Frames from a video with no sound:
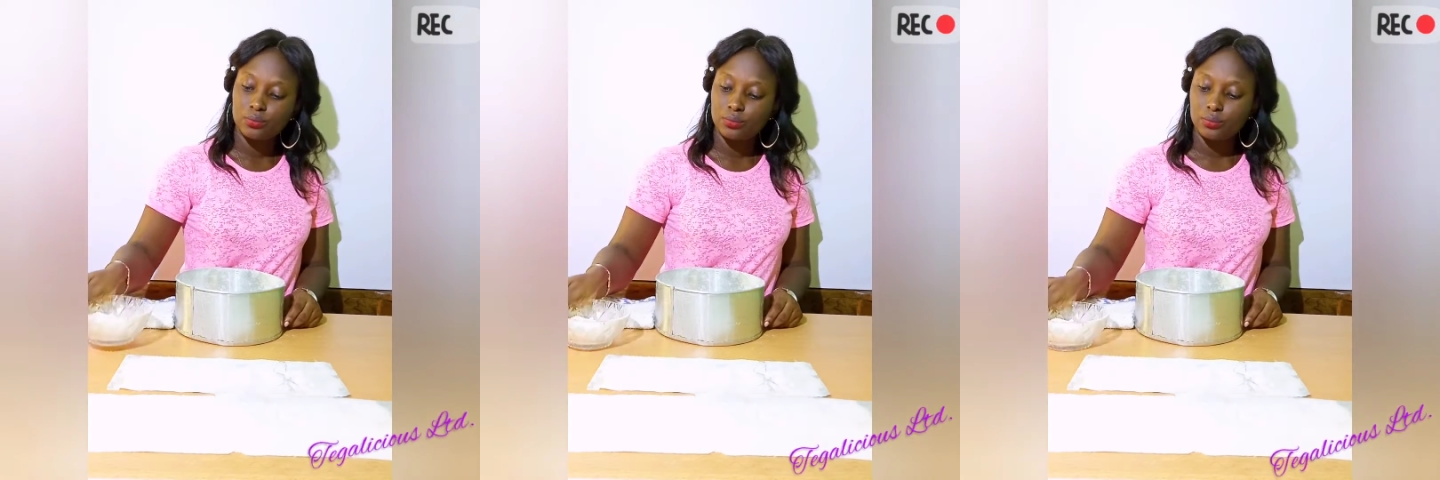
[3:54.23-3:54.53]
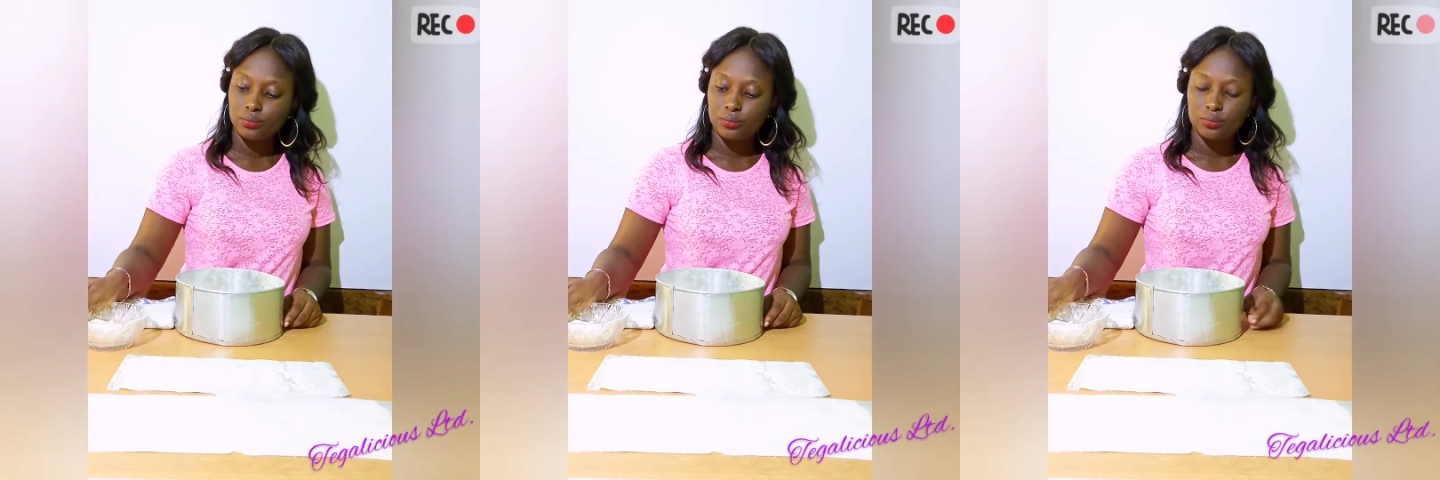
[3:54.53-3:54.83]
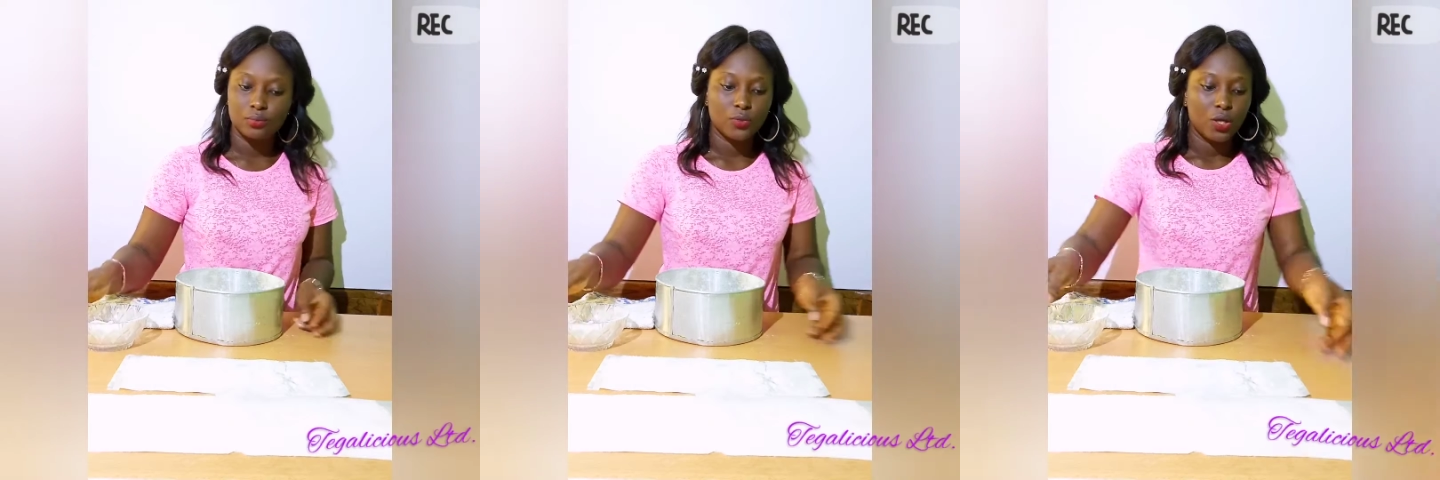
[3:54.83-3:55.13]

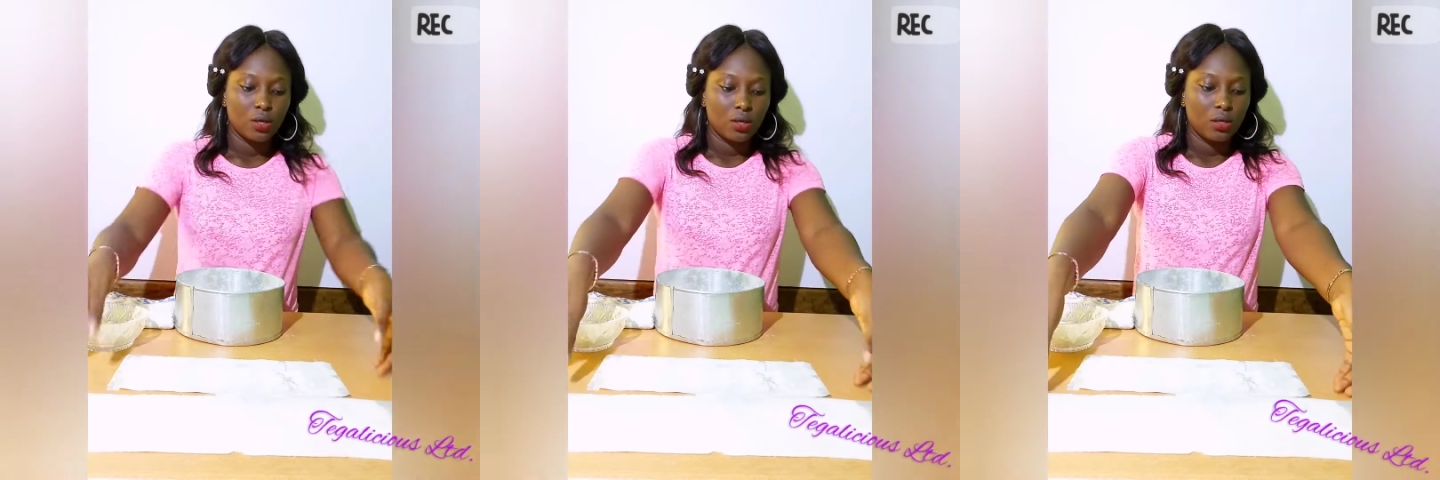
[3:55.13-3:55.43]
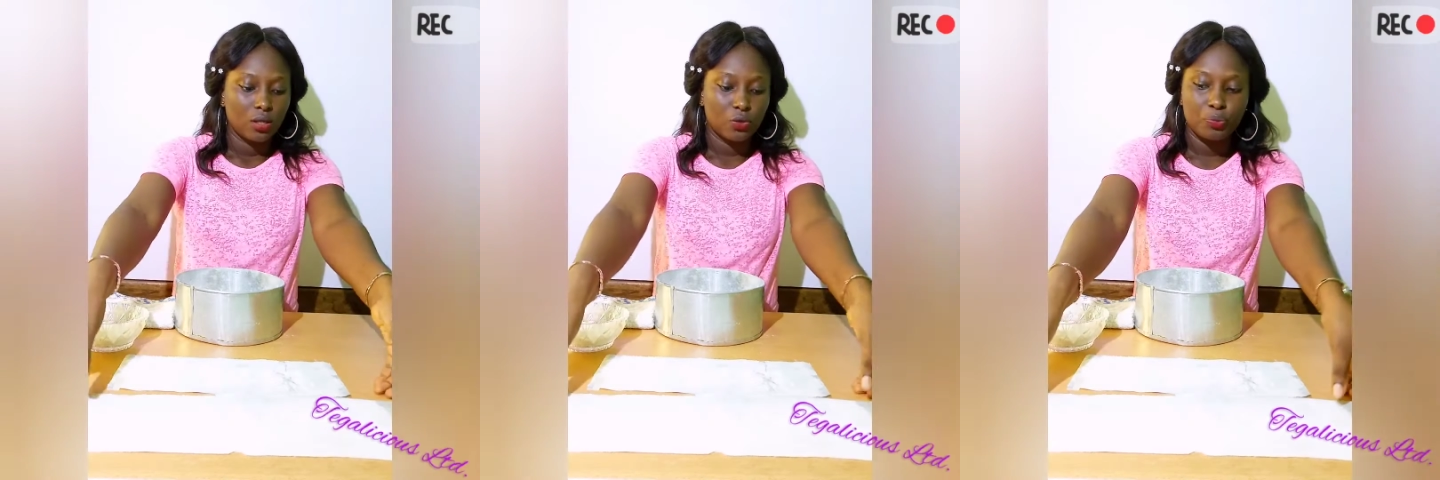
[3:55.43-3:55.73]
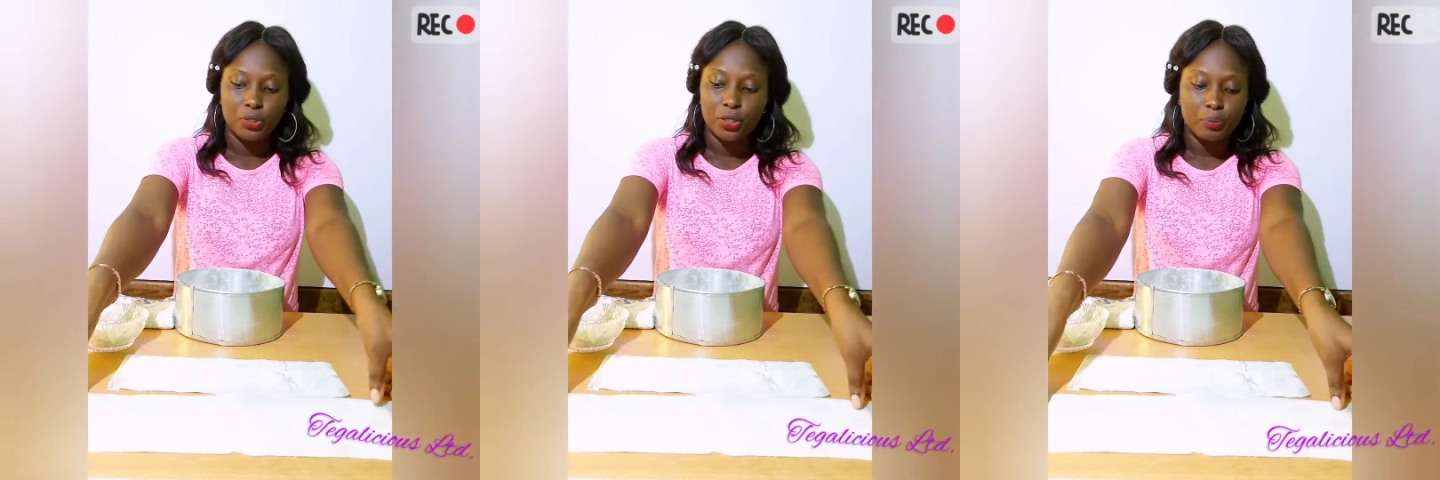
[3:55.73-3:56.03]
Now you
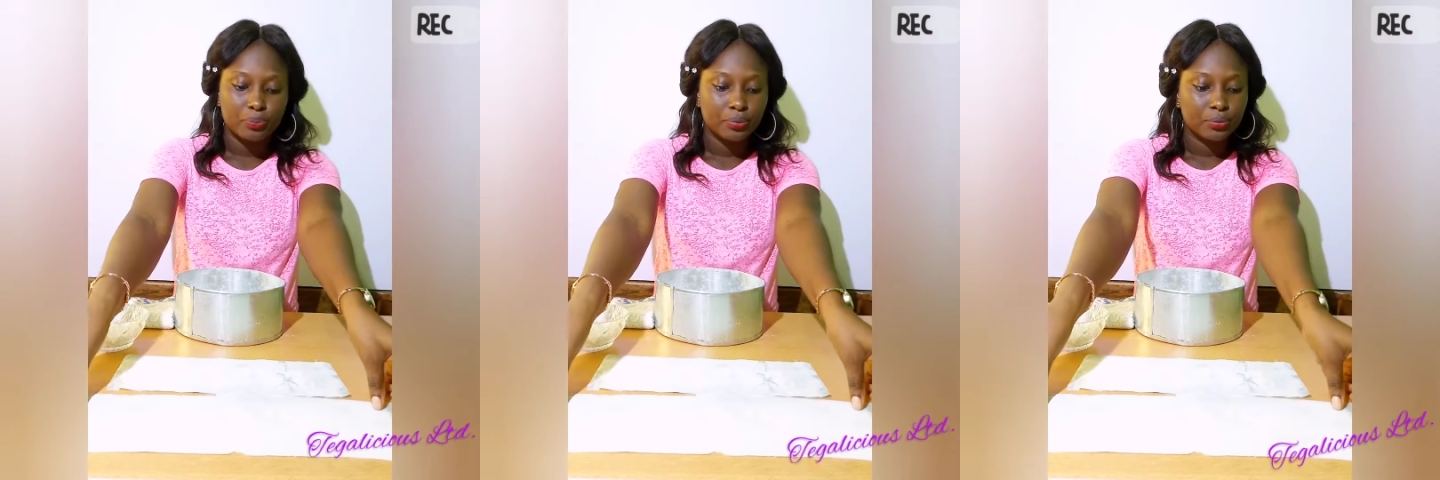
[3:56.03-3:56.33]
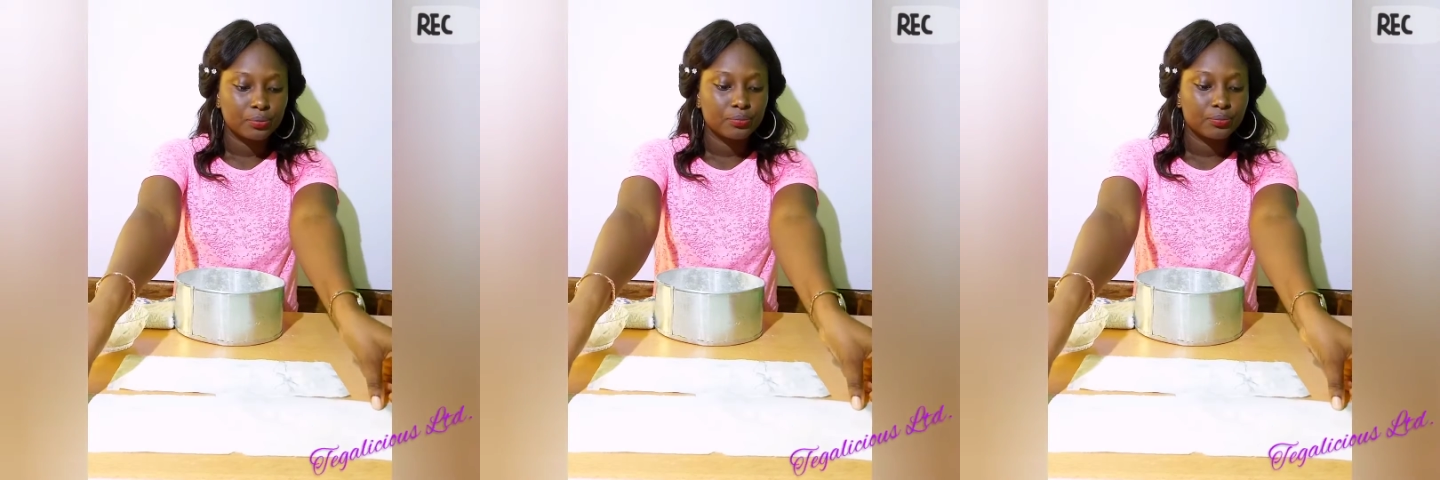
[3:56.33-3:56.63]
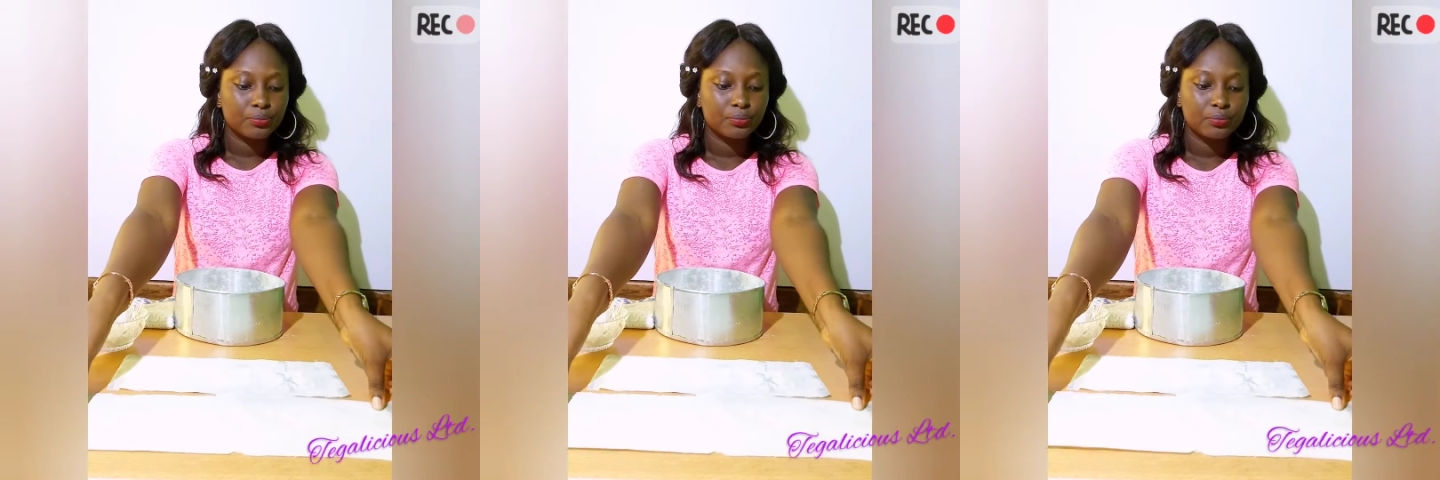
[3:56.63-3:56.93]
pick it up
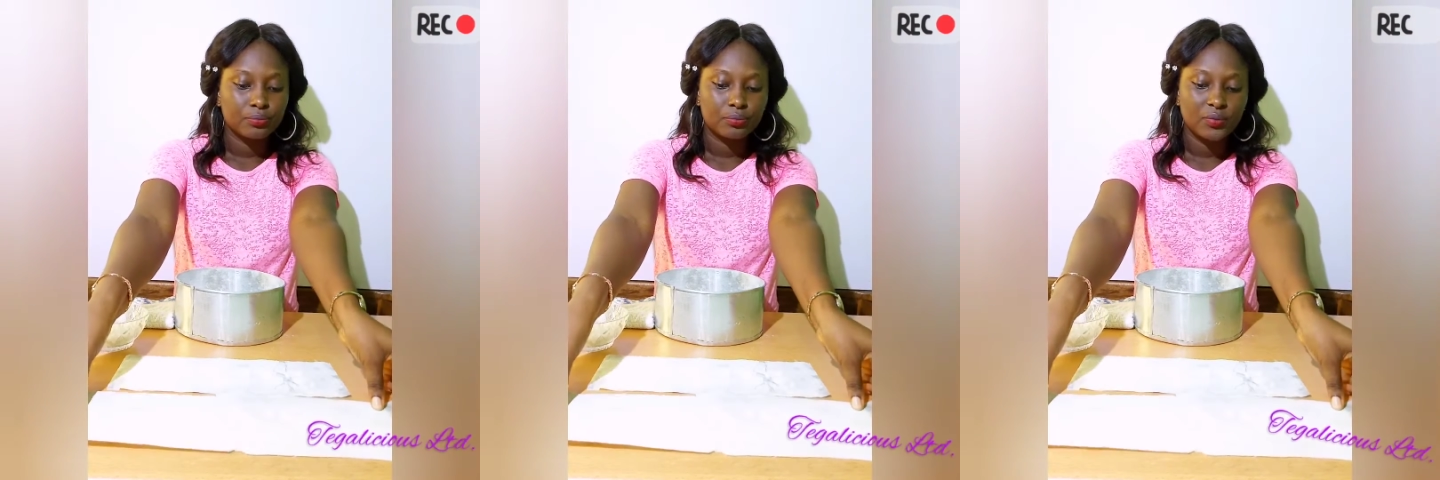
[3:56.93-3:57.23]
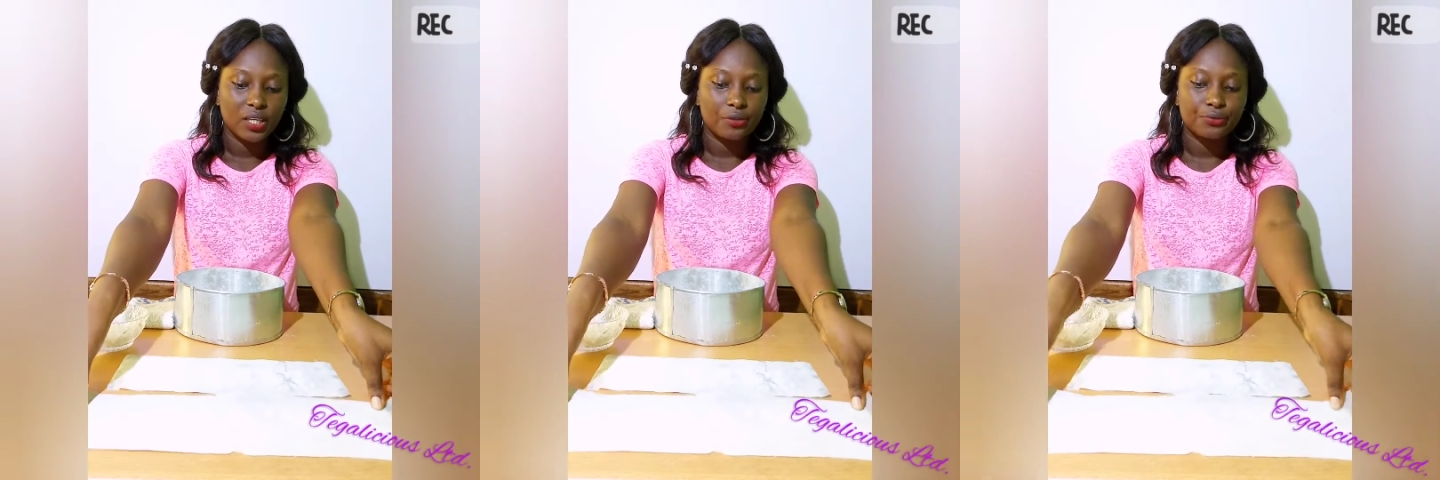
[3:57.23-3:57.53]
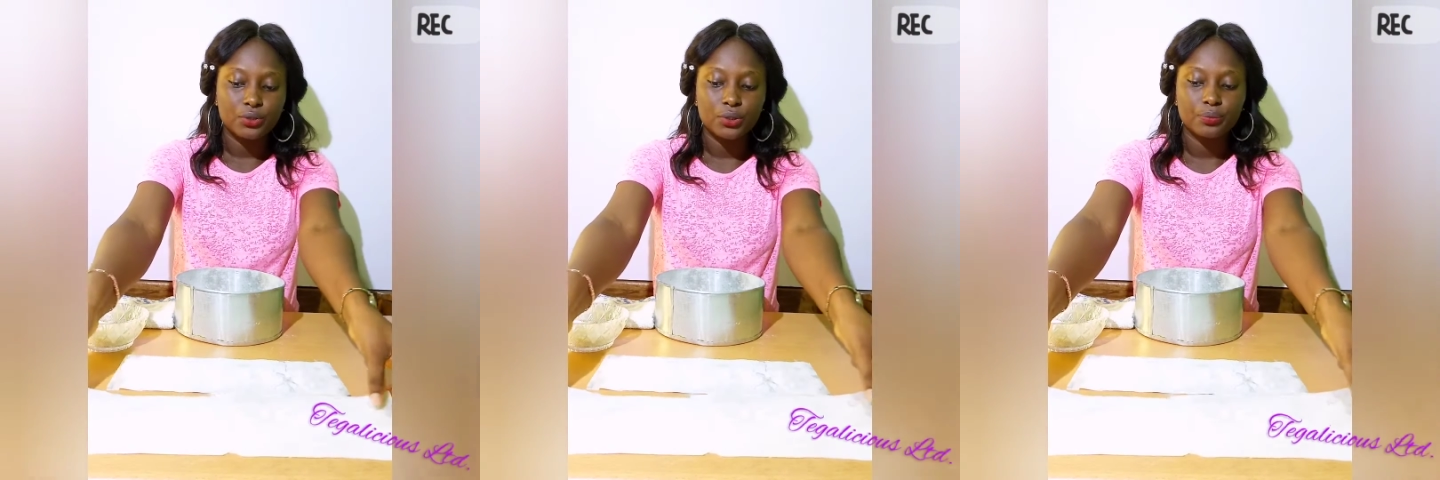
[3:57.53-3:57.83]

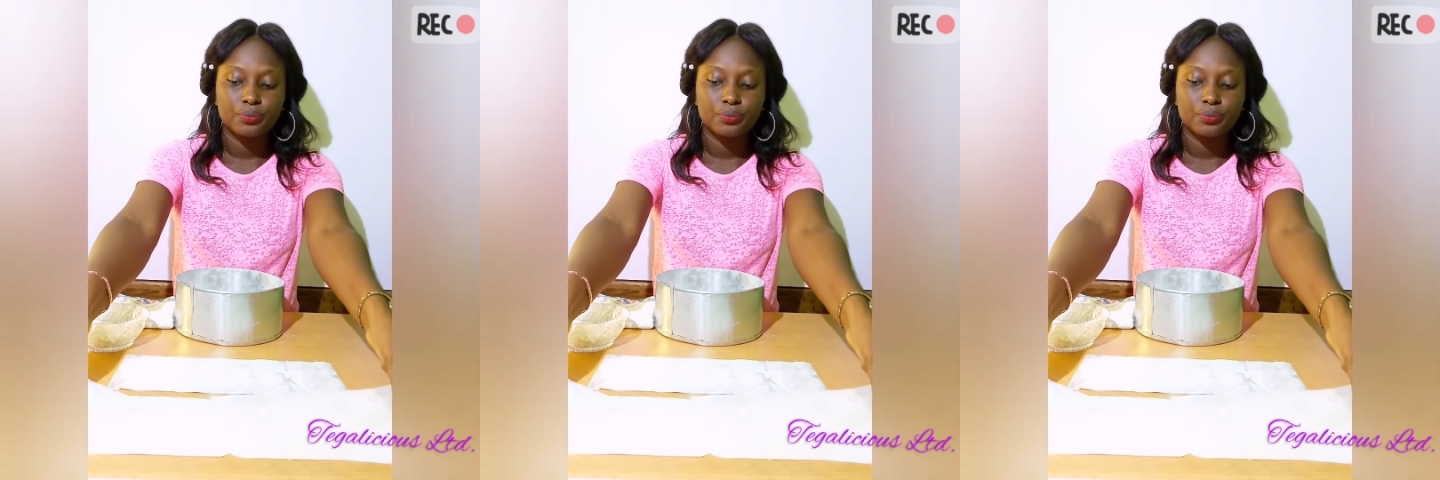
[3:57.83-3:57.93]
carefully.